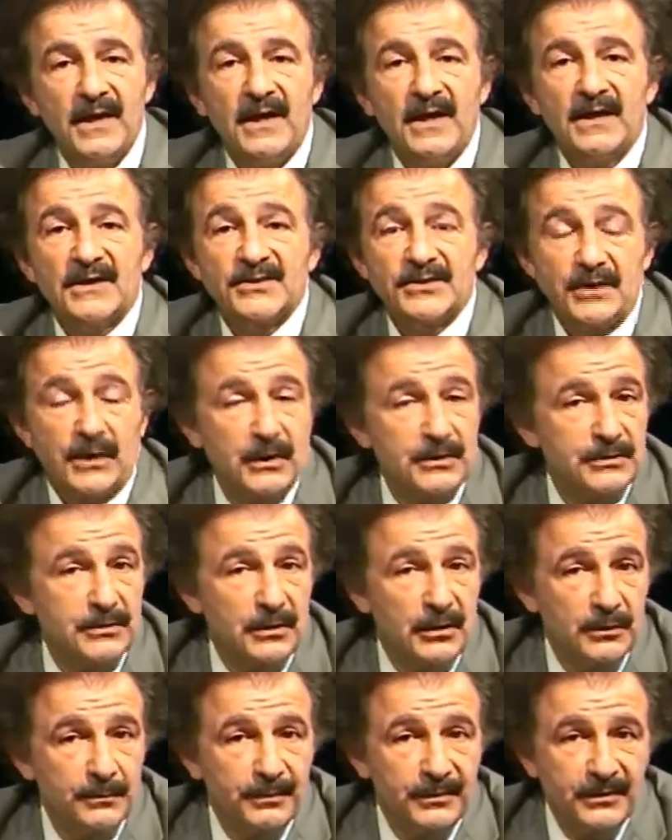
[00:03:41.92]
Scars are
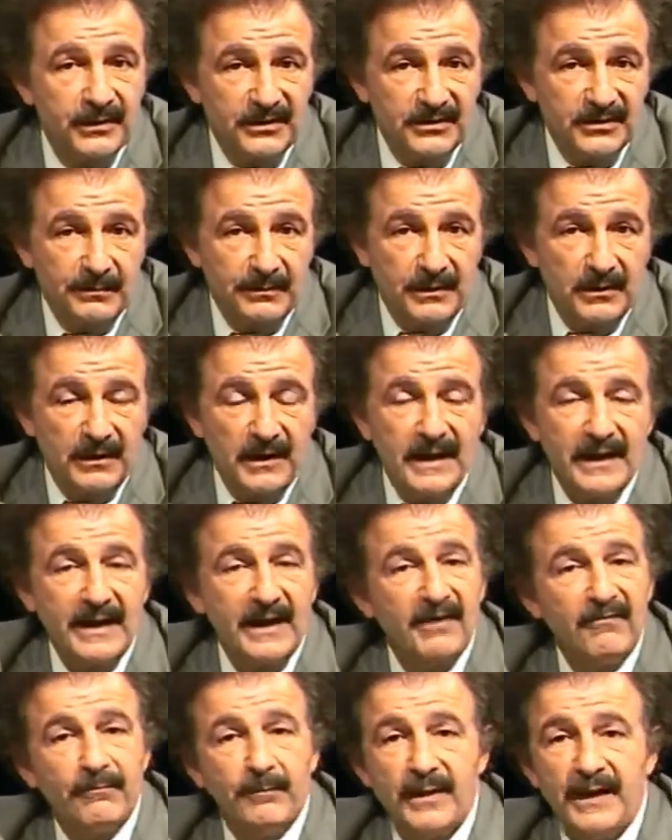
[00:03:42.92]
unpredictable. I
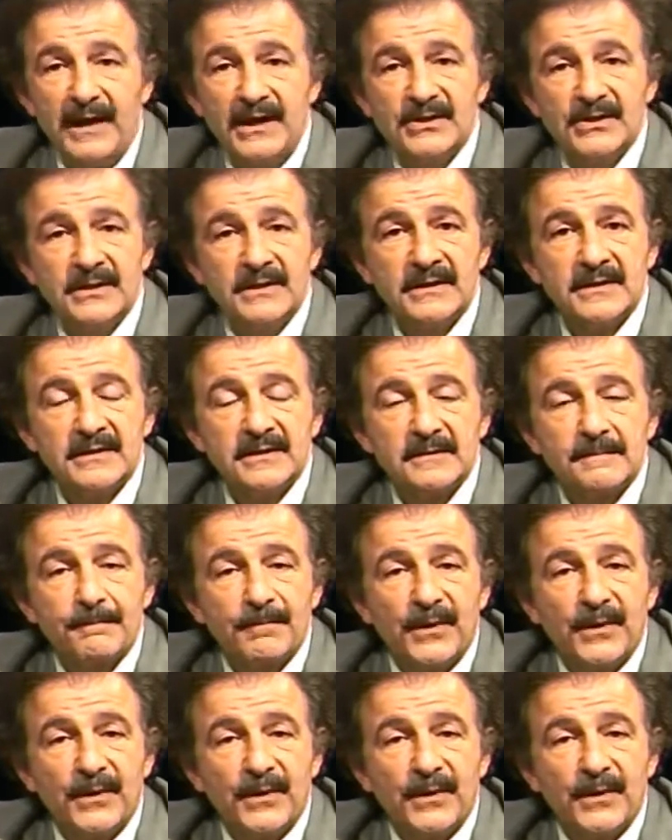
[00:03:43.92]
have patients